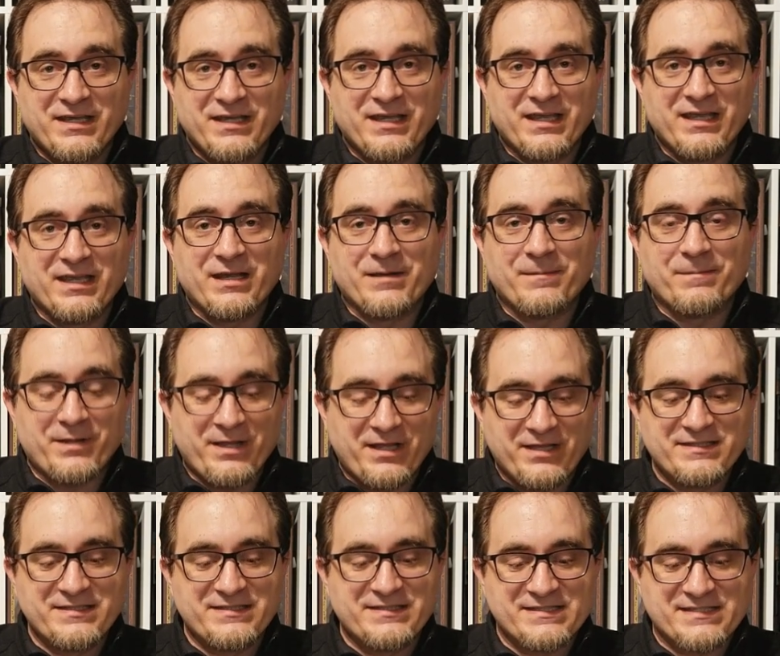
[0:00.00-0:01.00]
and I
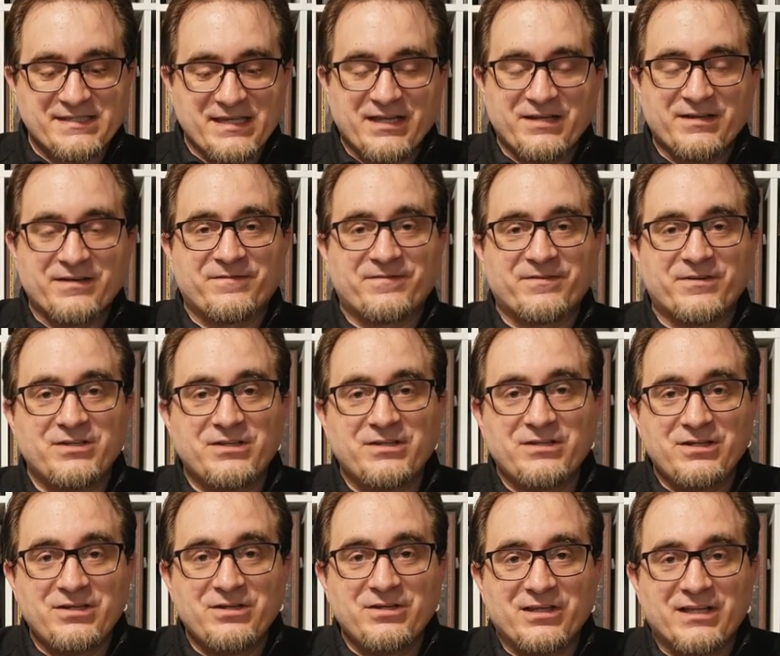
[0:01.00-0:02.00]
applaud the designer for
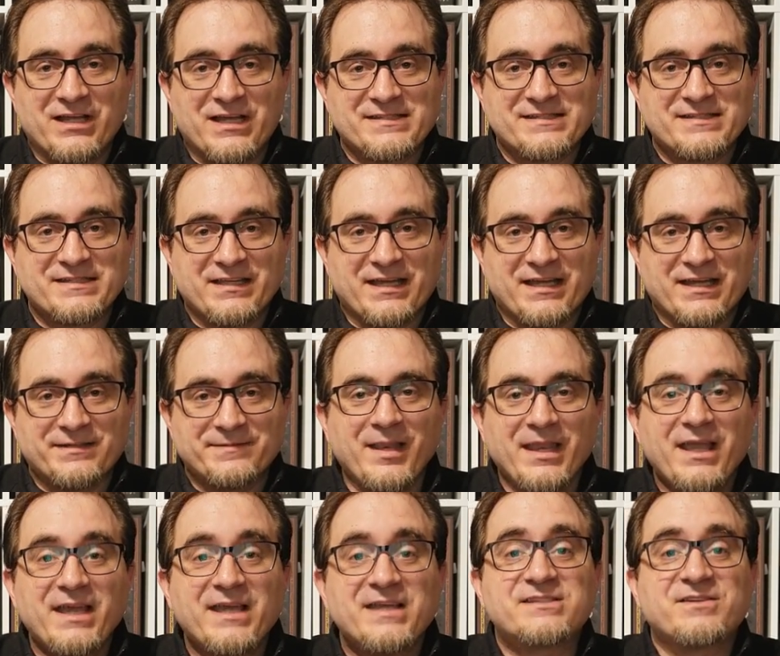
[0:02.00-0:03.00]
utilizing that.
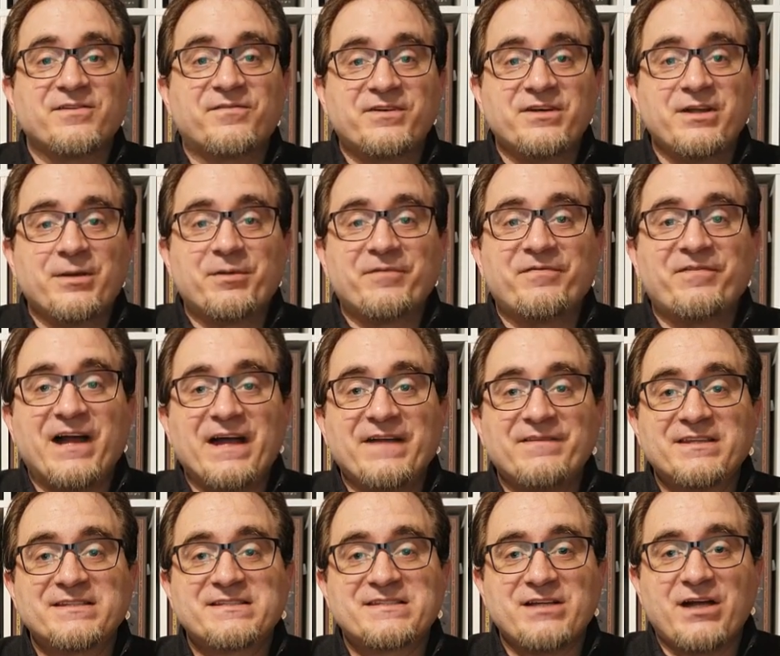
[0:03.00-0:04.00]
And so for number
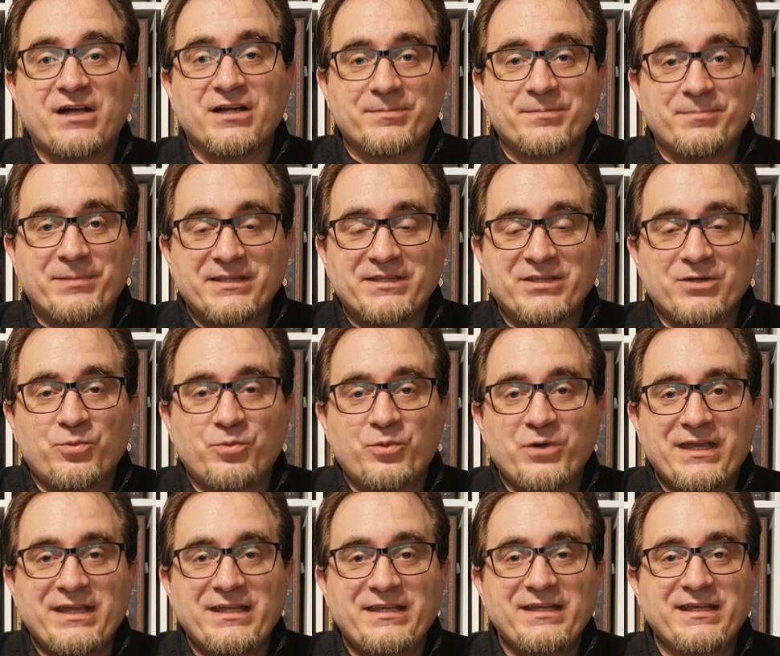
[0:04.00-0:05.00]
five, let's talk about the
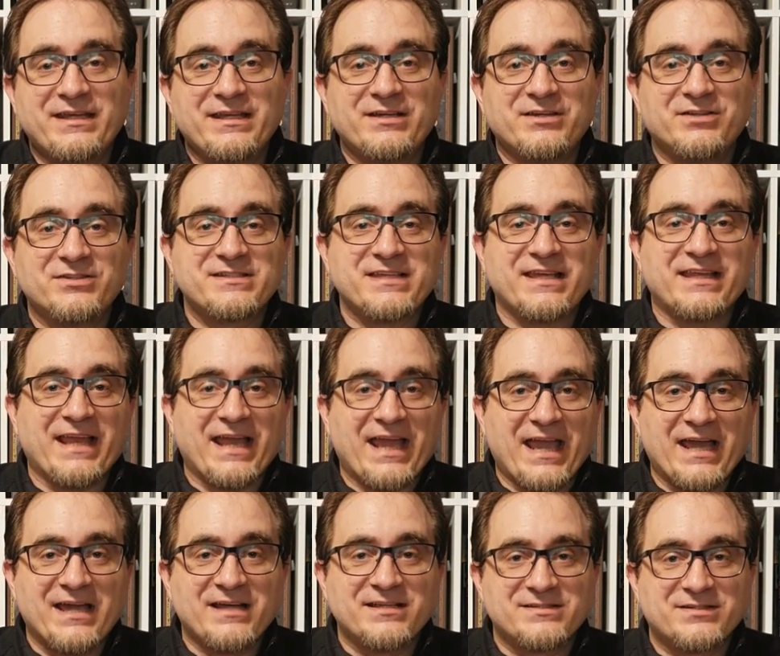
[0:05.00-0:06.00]
wind, hills, and
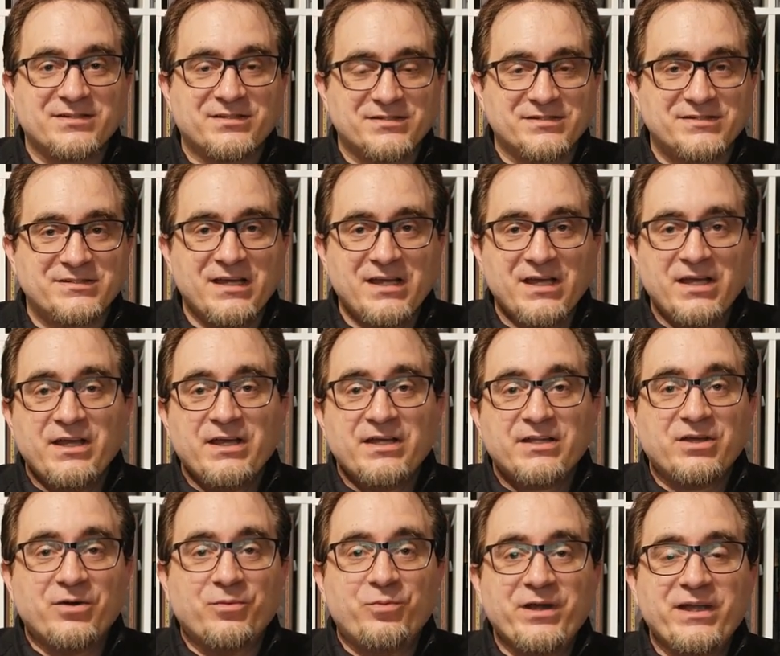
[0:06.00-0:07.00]
hazards.
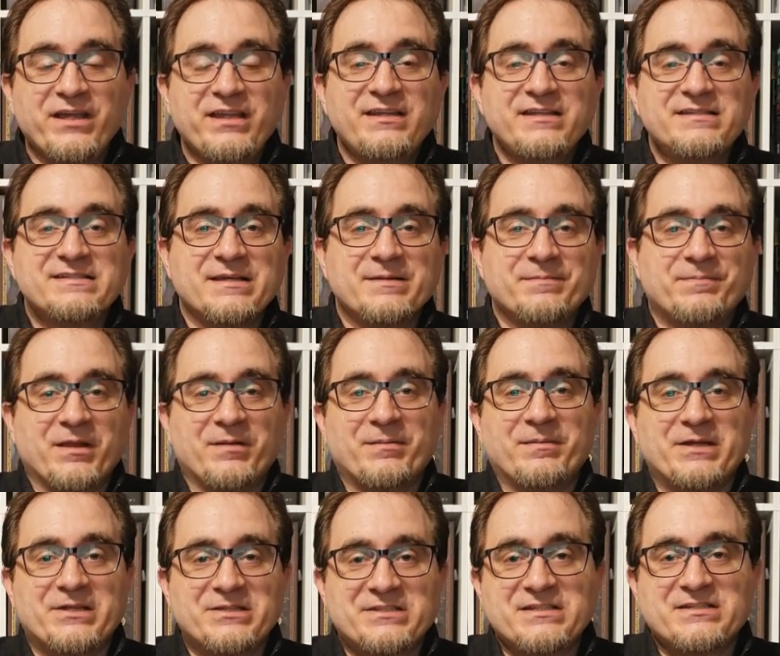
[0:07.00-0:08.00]
The wind is
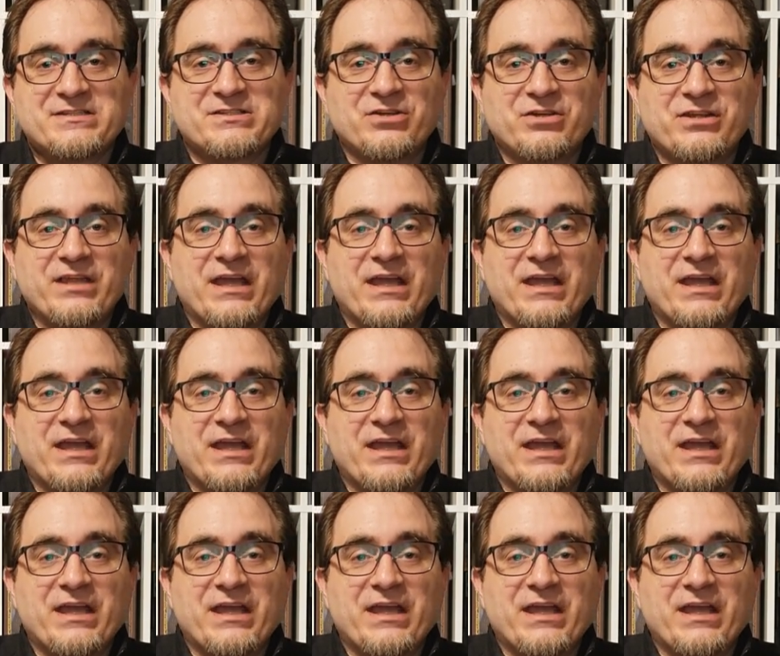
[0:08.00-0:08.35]
implemented so